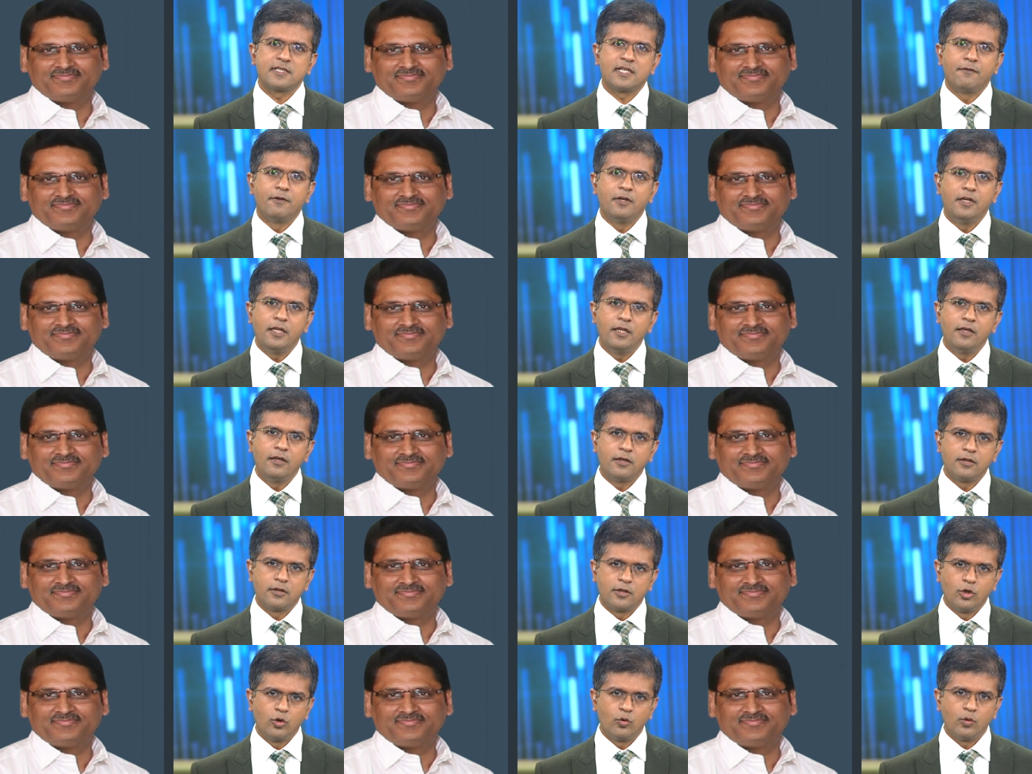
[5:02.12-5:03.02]

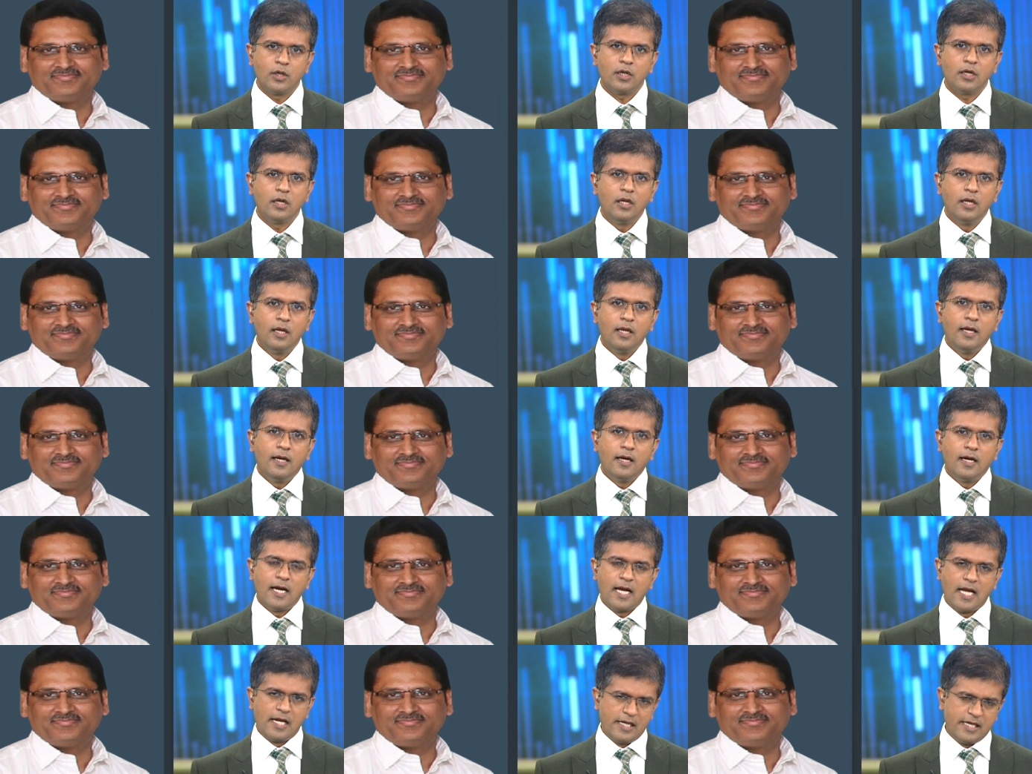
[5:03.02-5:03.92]
Speaker 1: seventeen turnover,
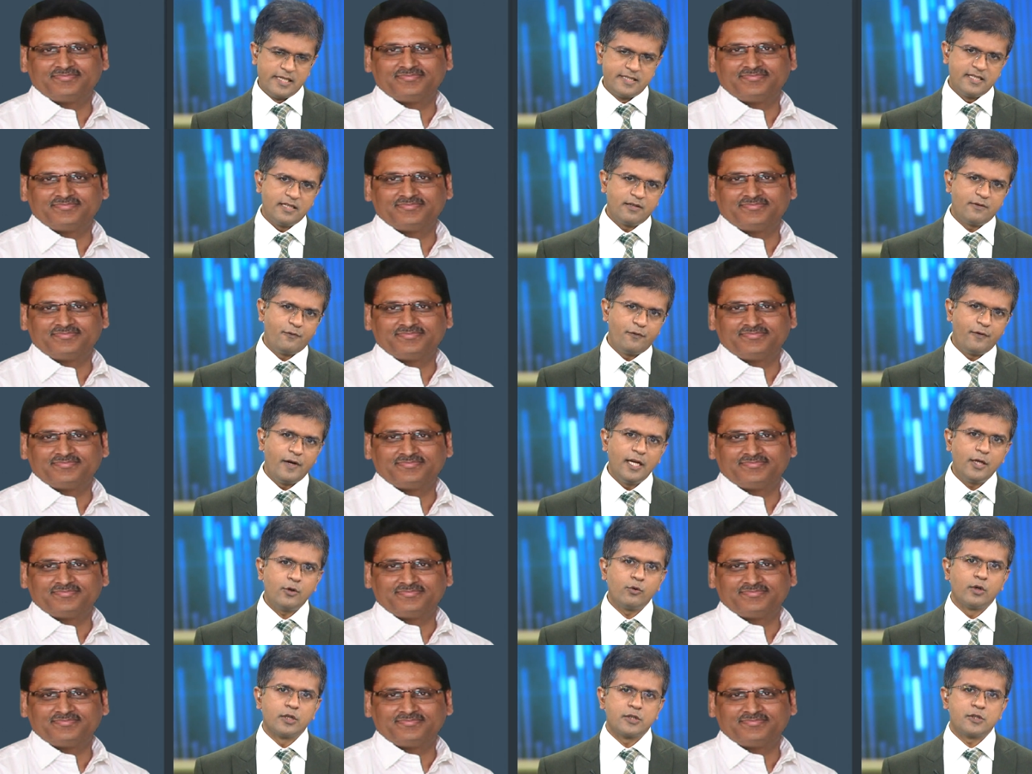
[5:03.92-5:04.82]
uh, is mm. it
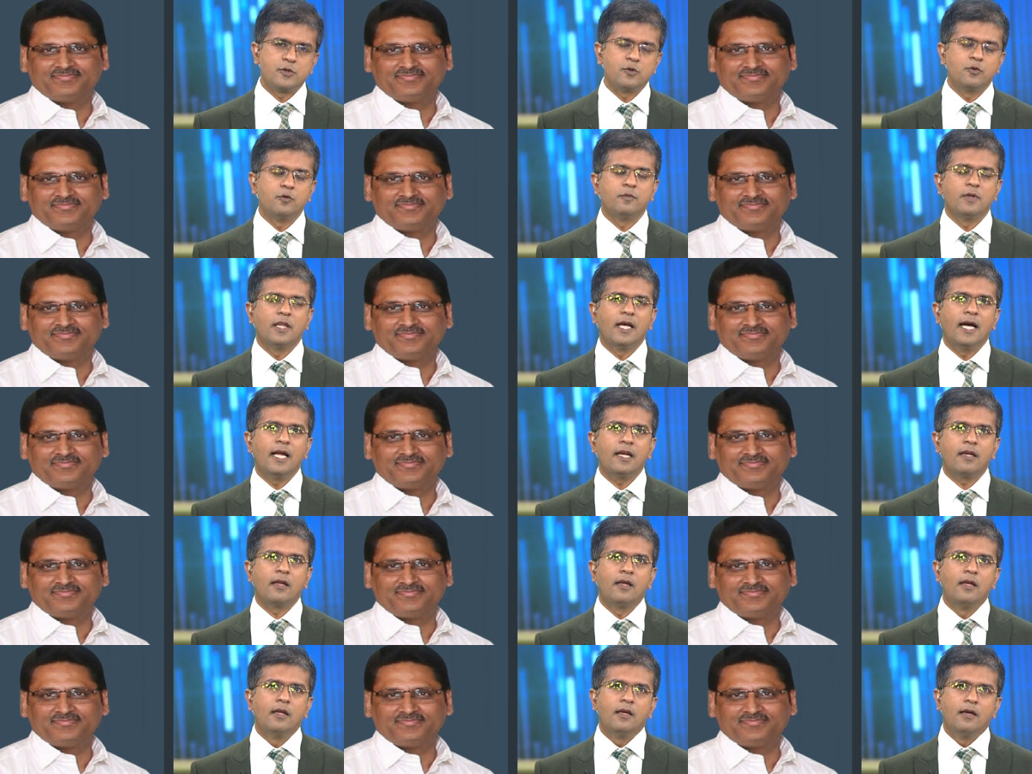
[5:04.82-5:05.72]
fair to assume
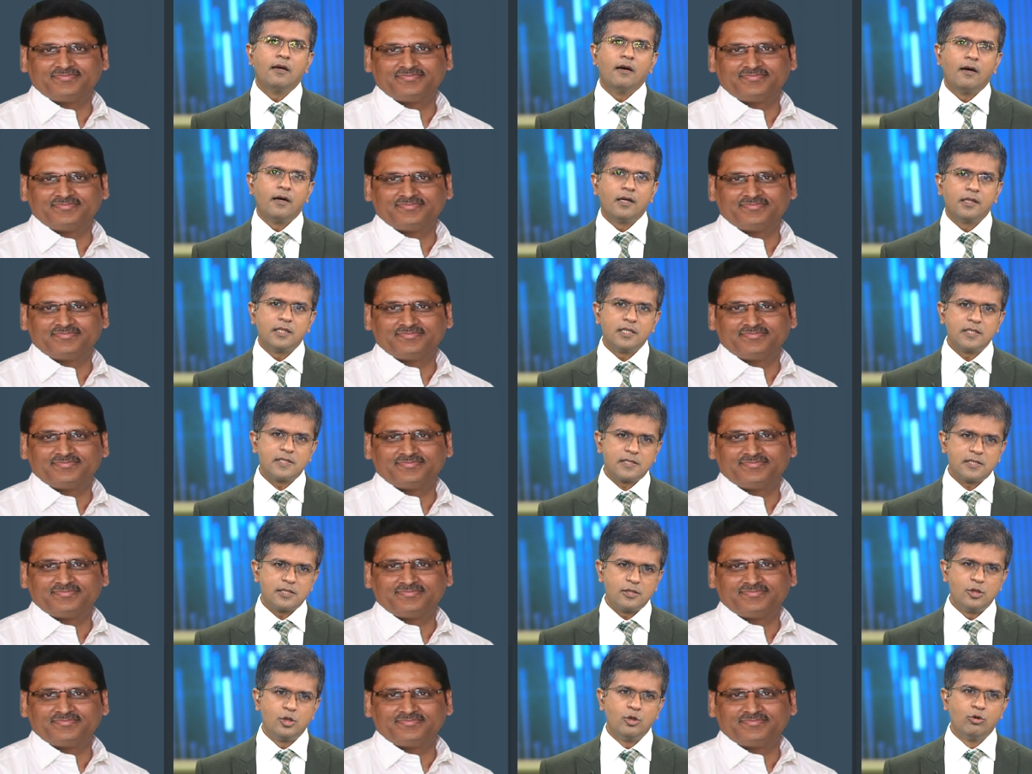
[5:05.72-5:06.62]
that uh,
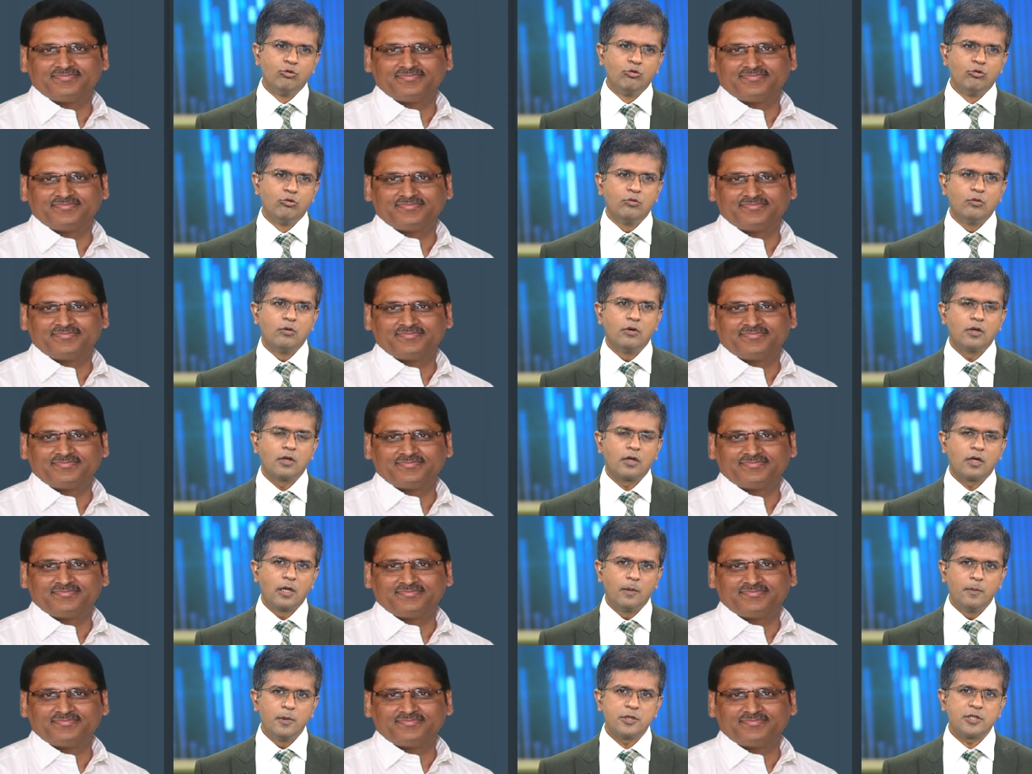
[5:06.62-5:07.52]
this new
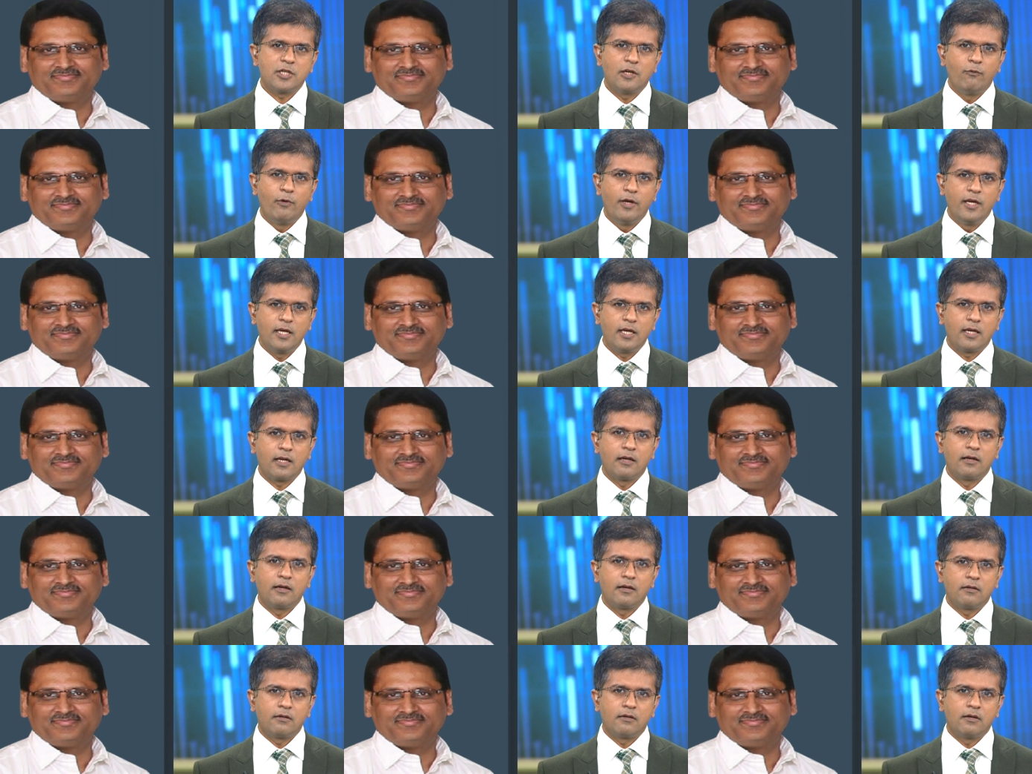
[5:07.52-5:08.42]
commercial
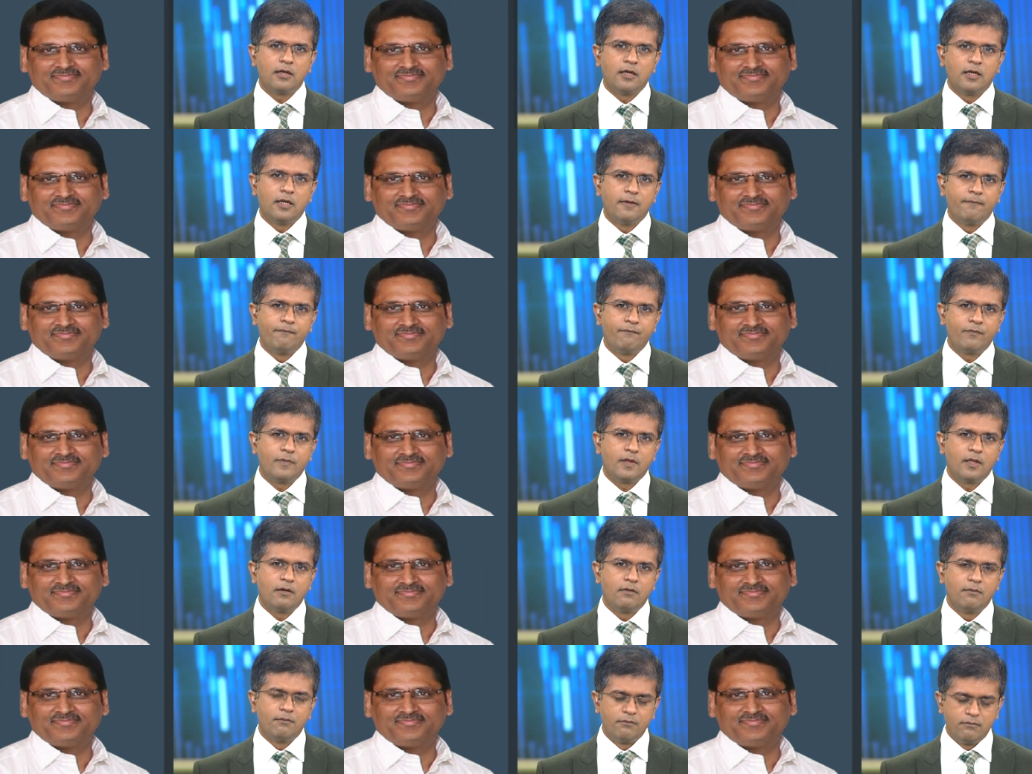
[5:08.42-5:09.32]
vehicle uh,
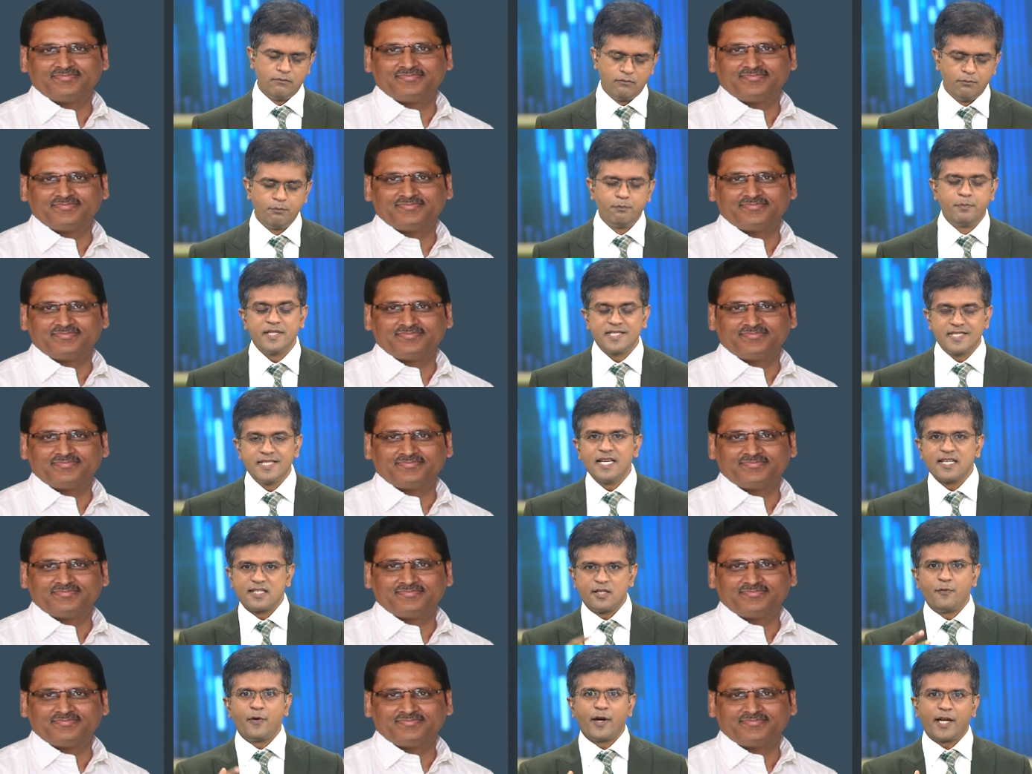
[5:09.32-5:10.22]

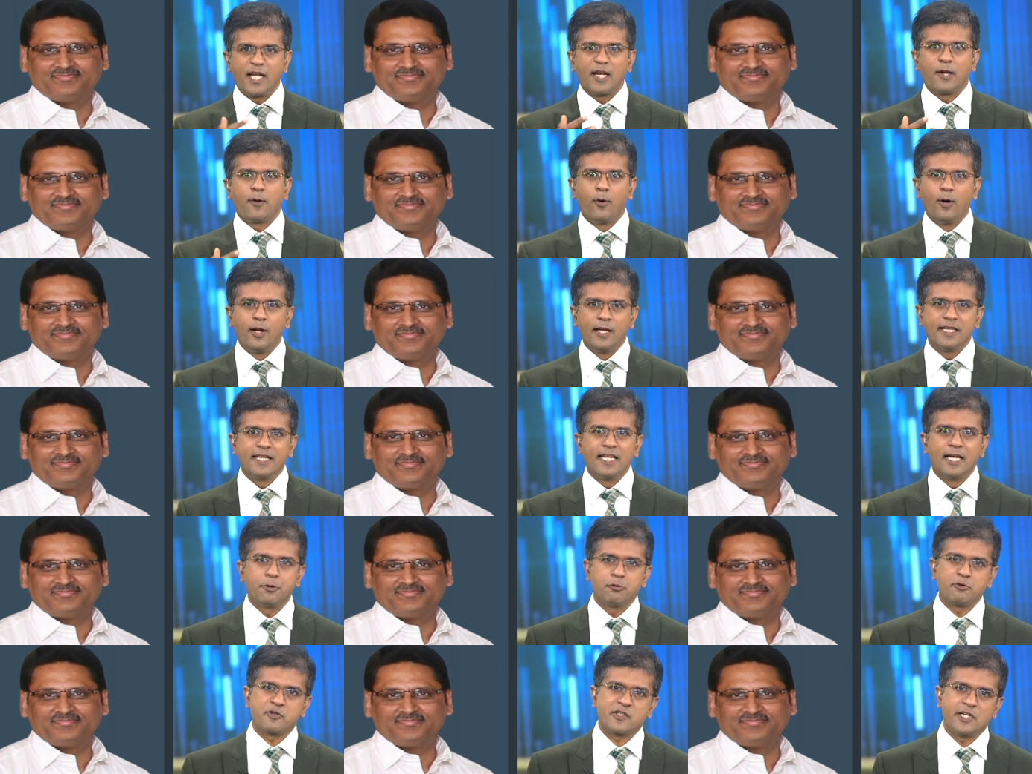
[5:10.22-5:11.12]
business, if I can call it
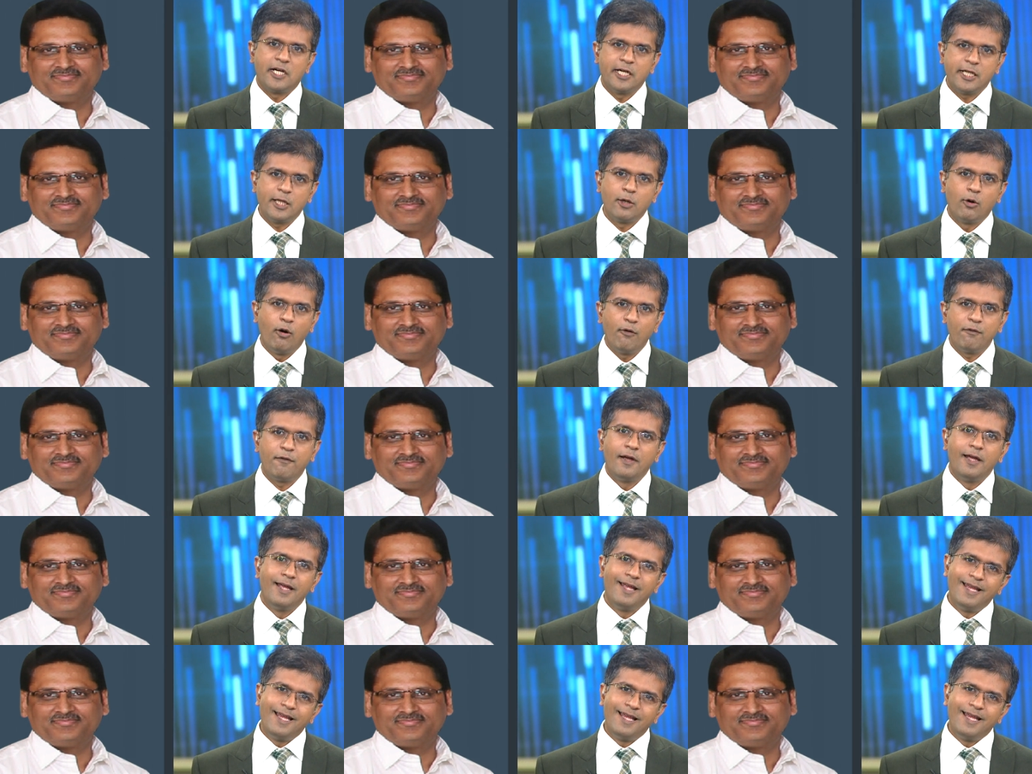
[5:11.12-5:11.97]
that, you're starting off,